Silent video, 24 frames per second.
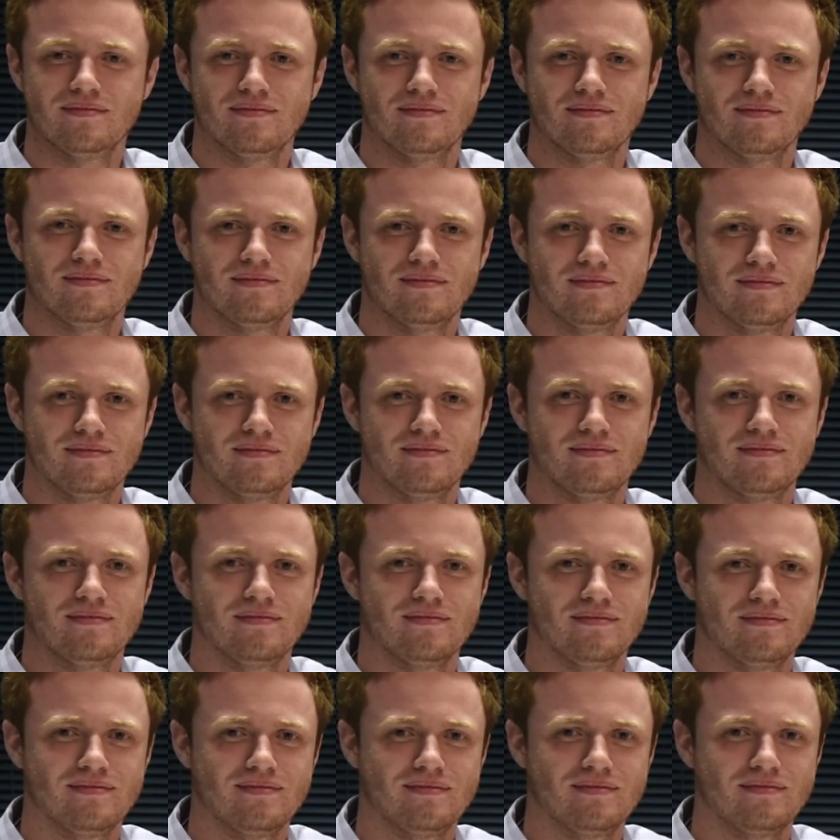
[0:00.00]

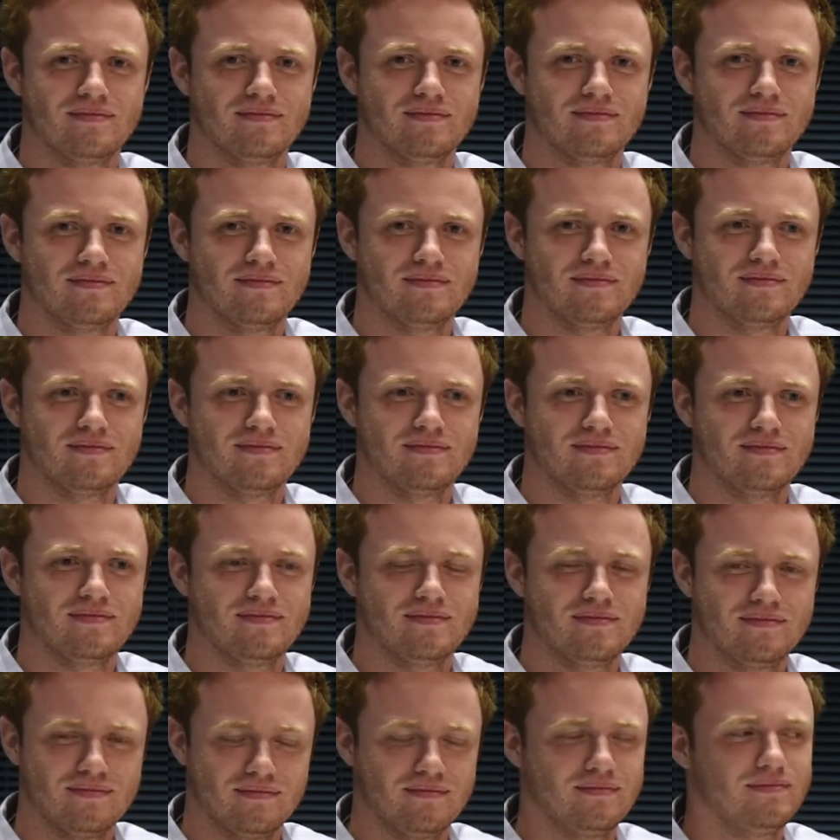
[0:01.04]

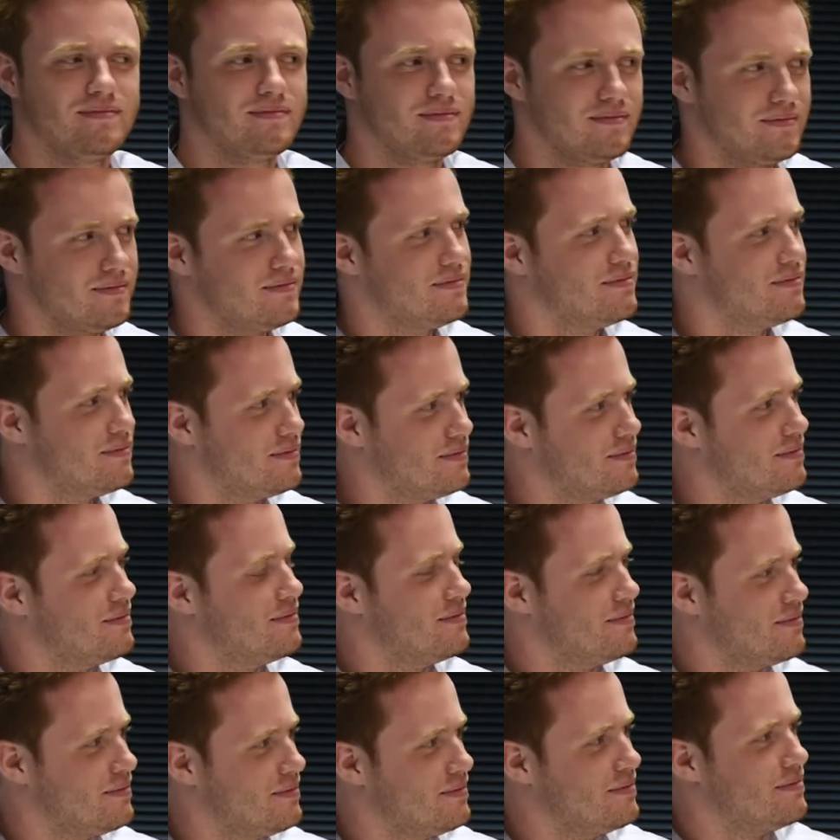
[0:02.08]

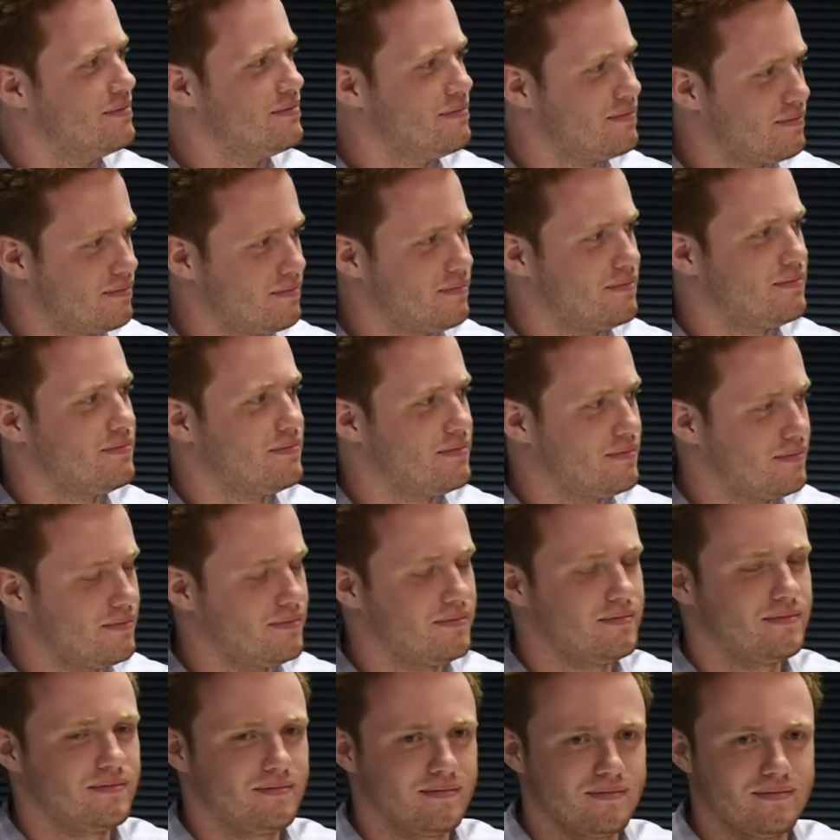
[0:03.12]

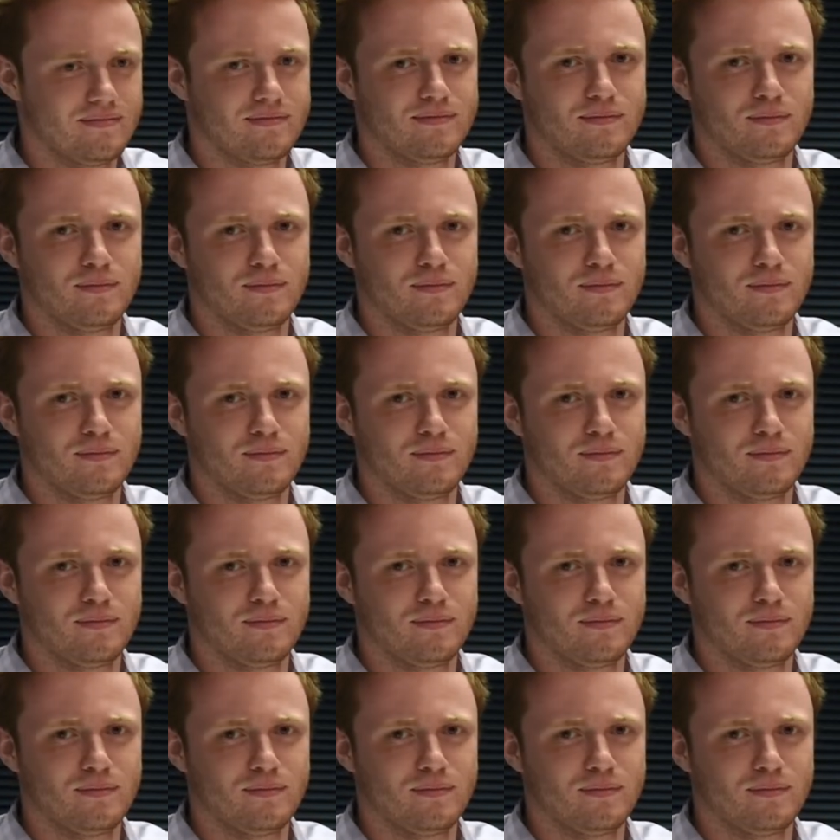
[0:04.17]
This person isn't speaking.